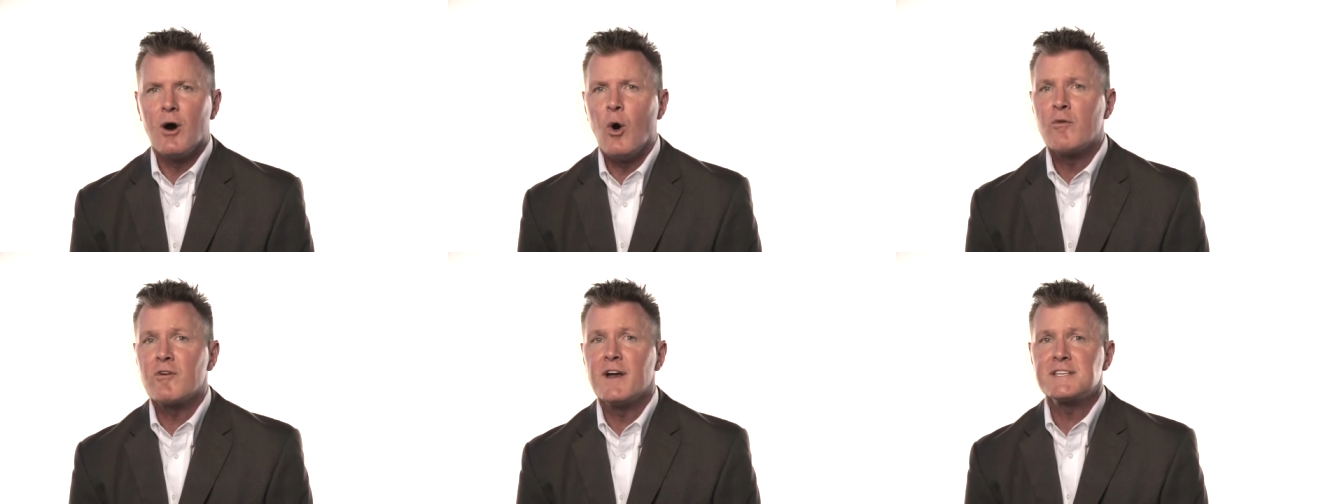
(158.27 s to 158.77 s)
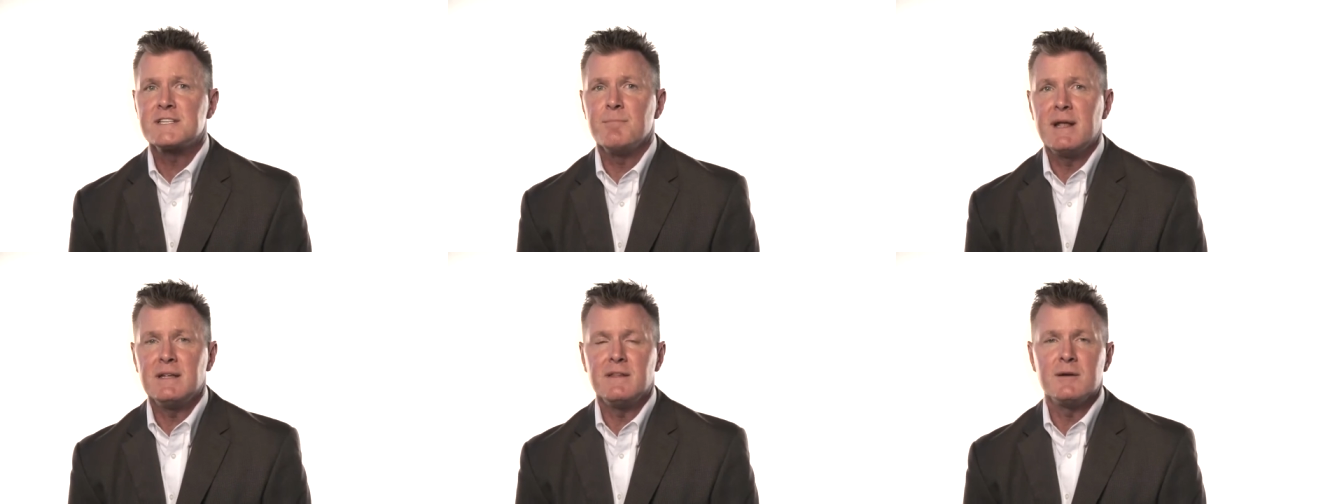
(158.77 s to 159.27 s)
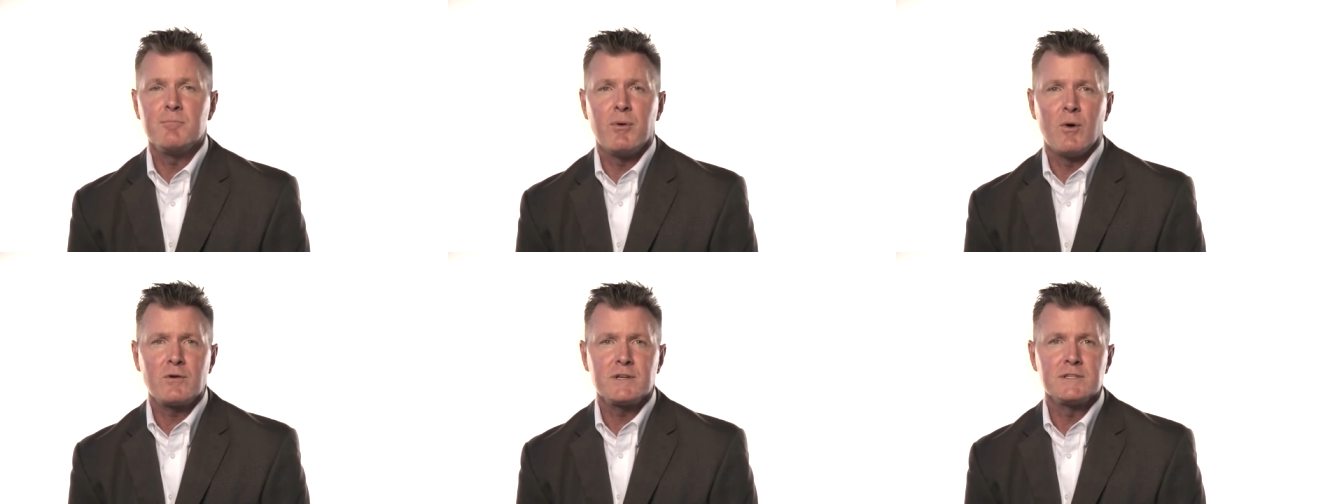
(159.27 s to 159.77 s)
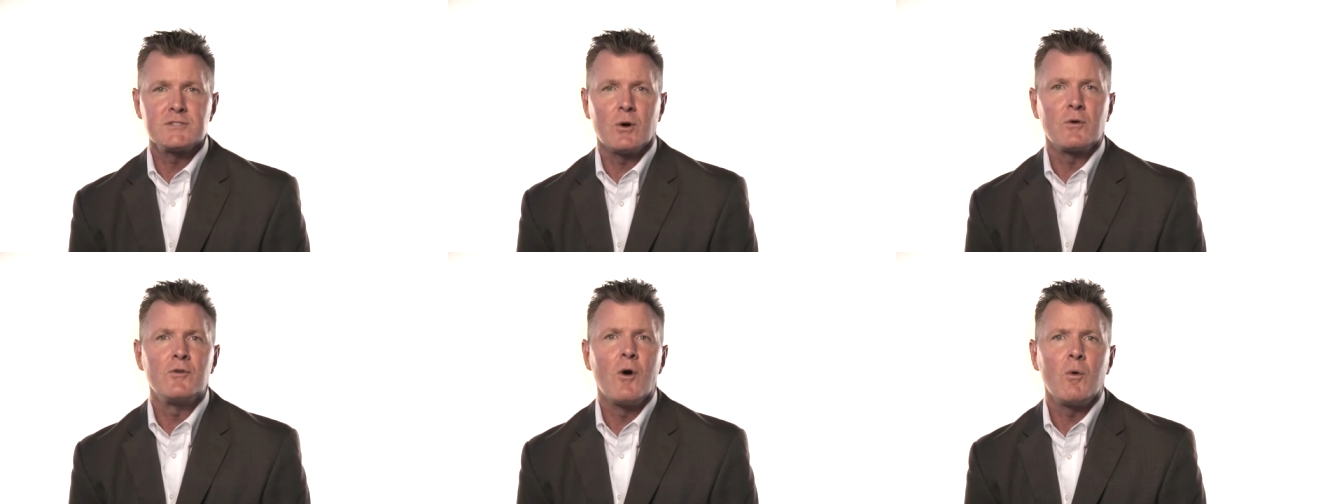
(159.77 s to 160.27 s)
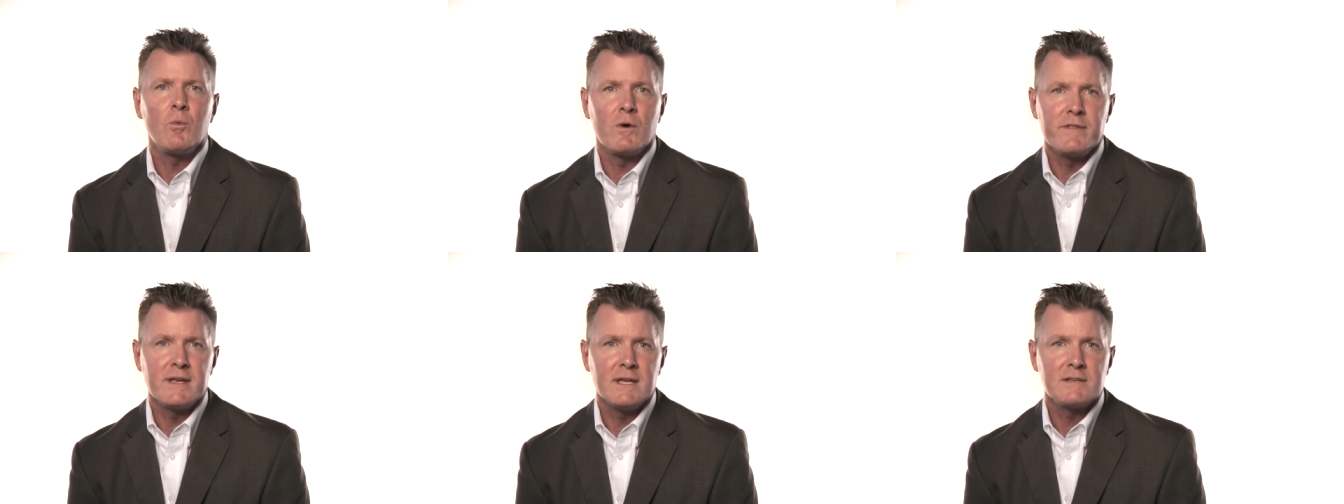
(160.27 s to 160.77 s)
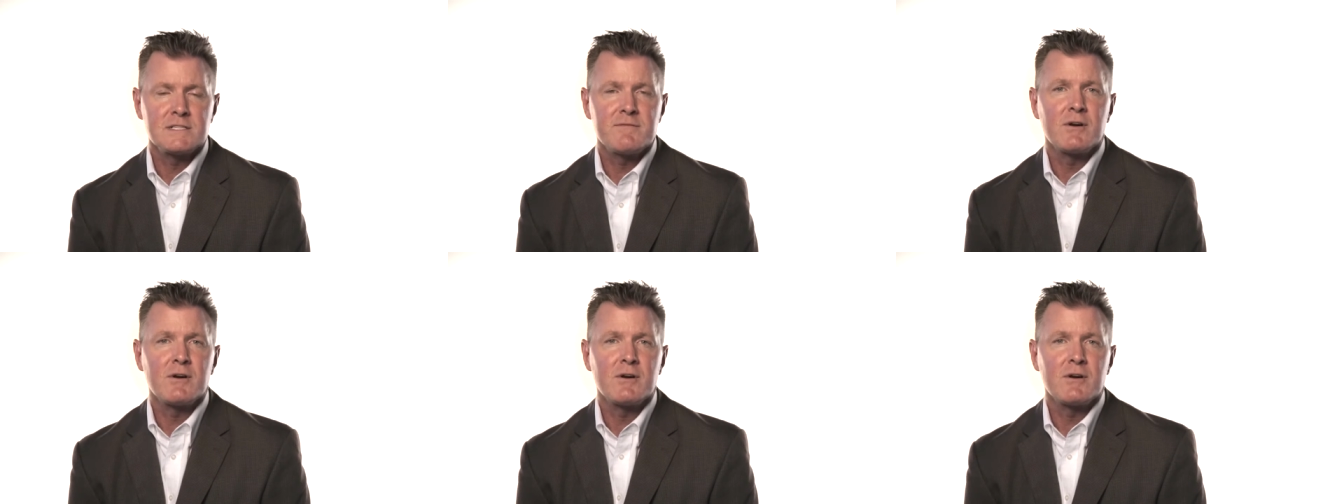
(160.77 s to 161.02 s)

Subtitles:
overestimating the importance or noteworthiness